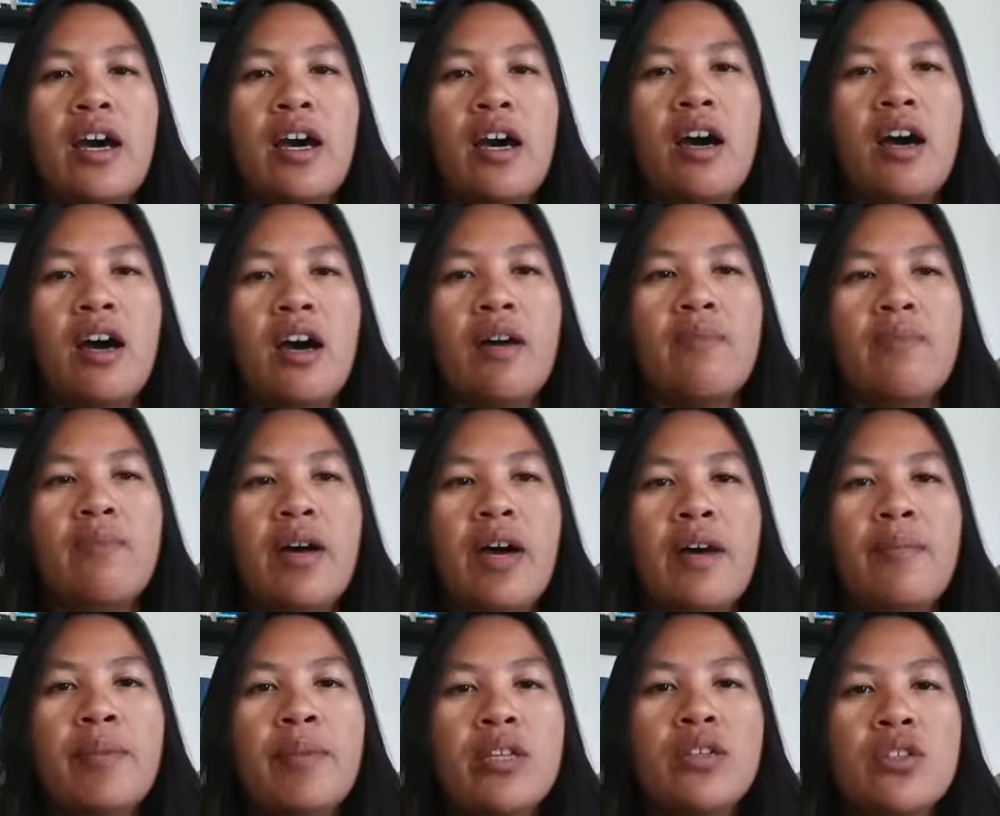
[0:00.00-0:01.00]
I'm
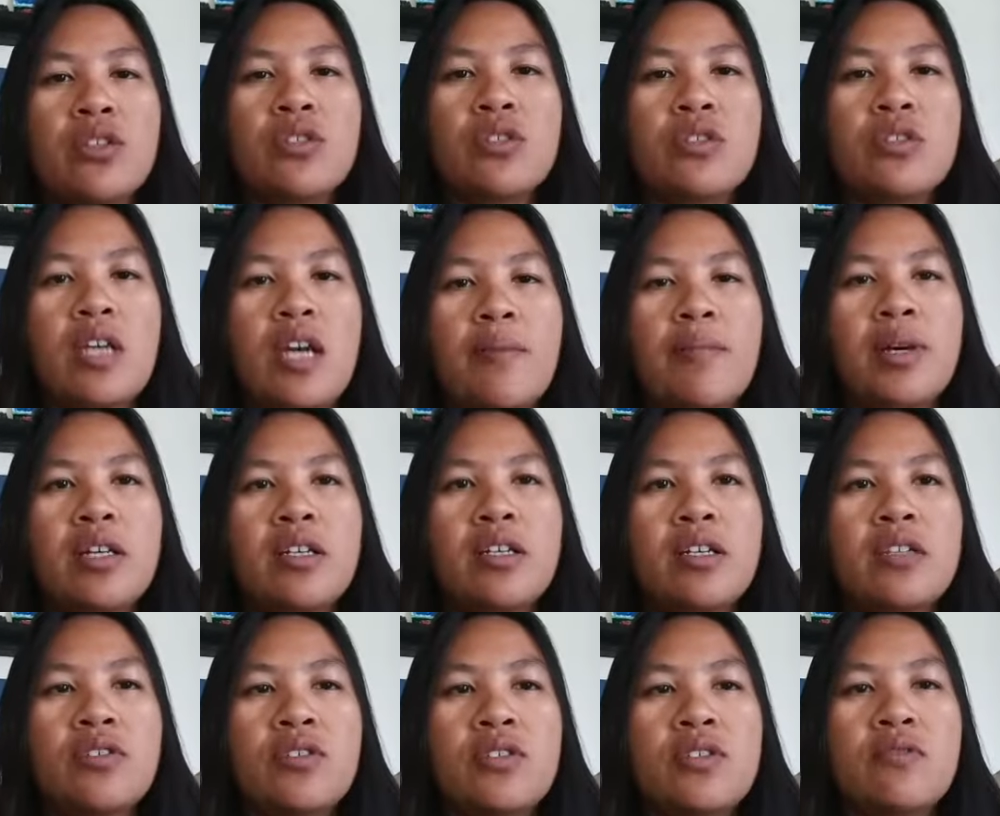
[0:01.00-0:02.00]
gonna
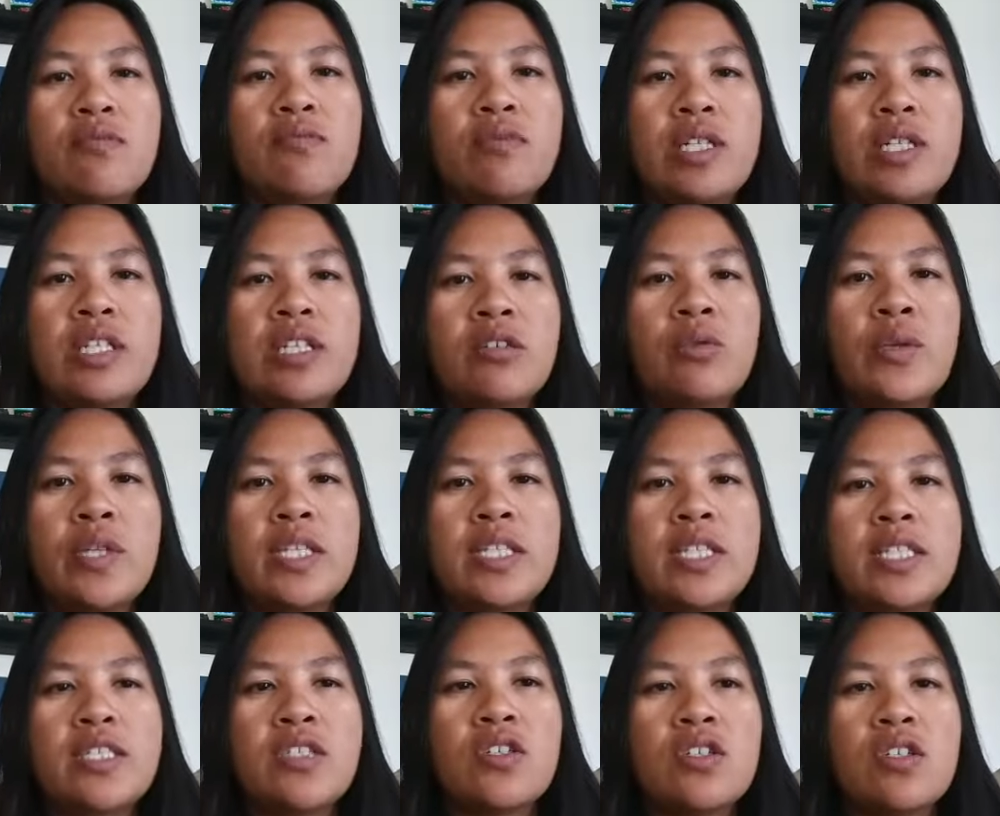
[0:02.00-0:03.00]
just really
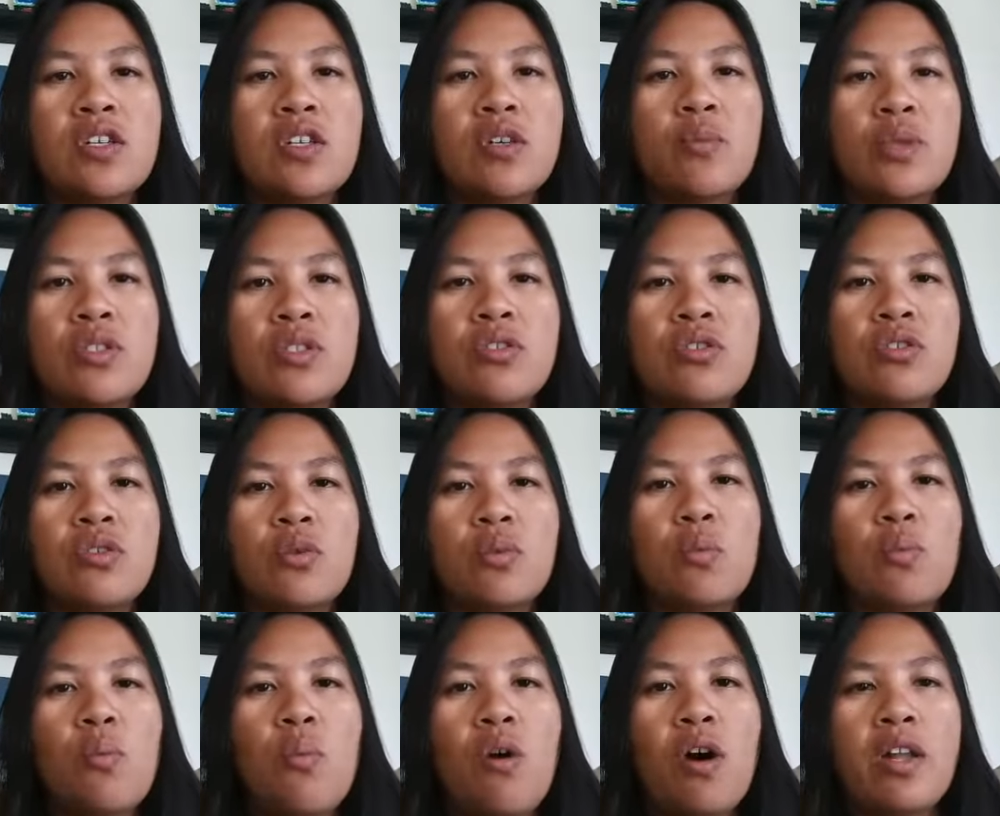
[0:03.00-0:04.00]
quickly share with you
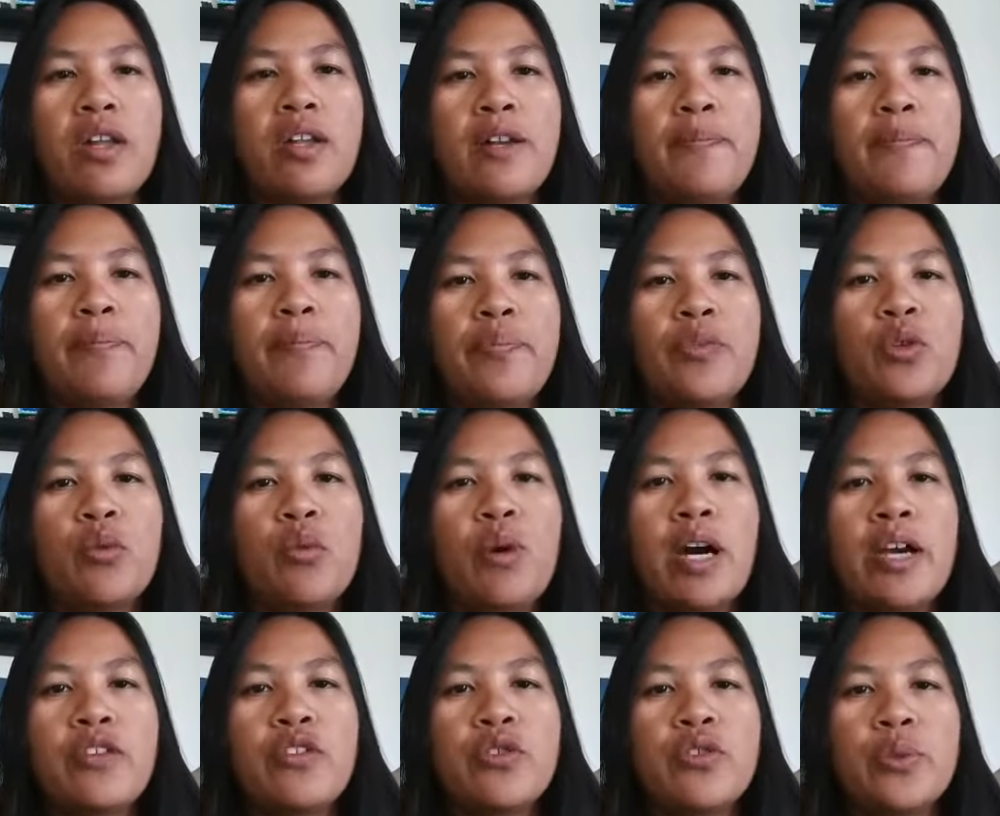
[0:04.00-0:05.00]
what do
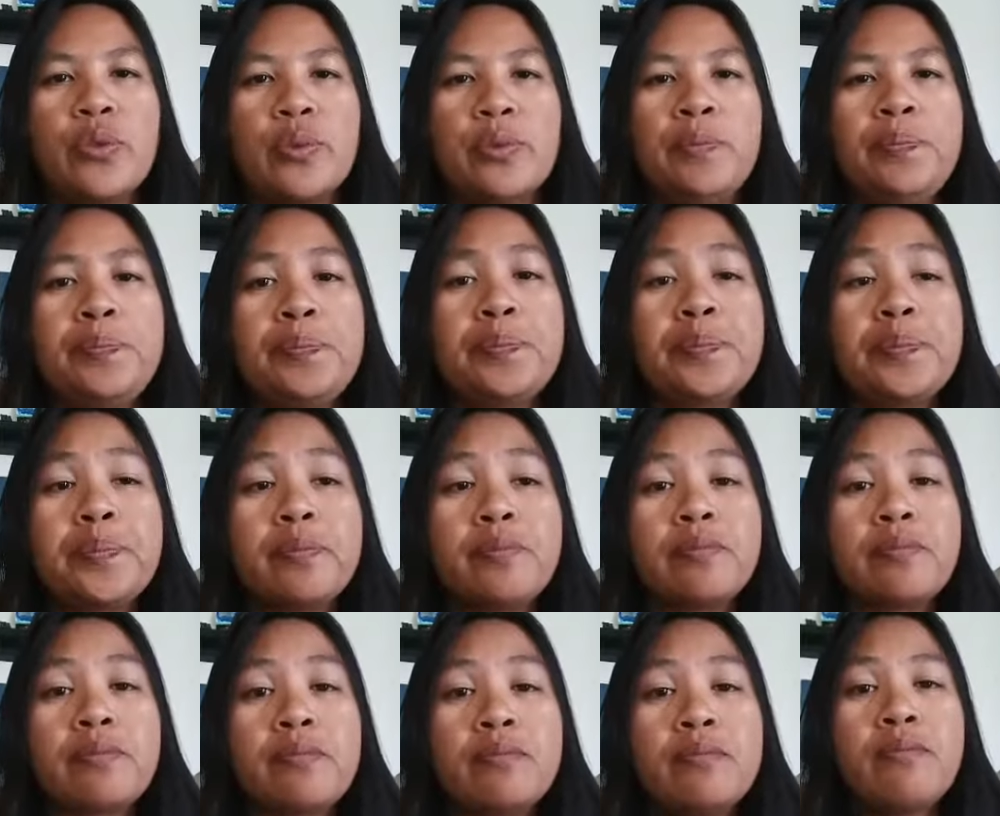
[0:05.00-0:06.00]
I do
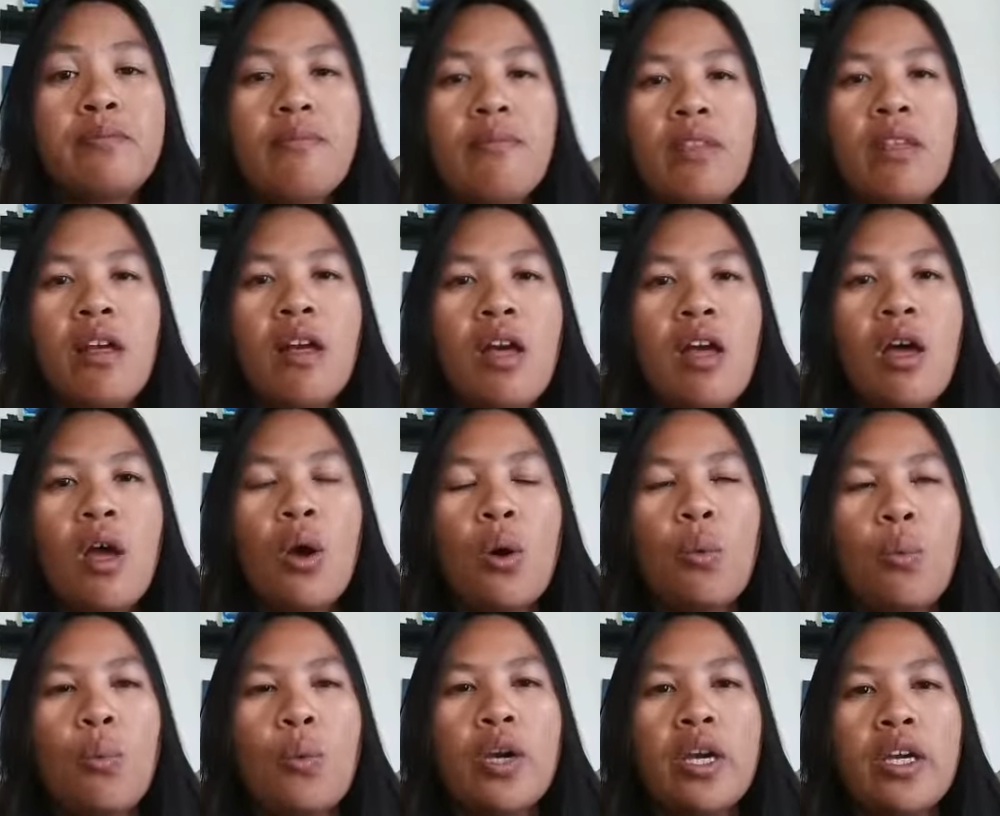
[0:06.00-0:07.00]

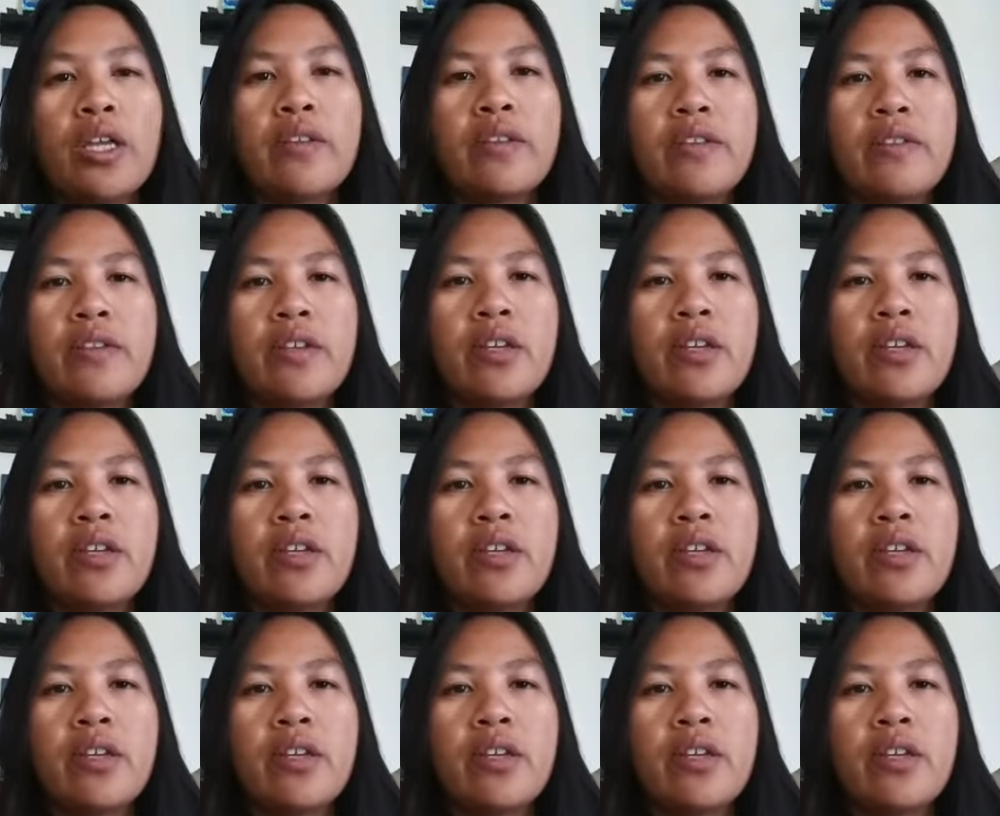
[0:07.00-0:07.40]
with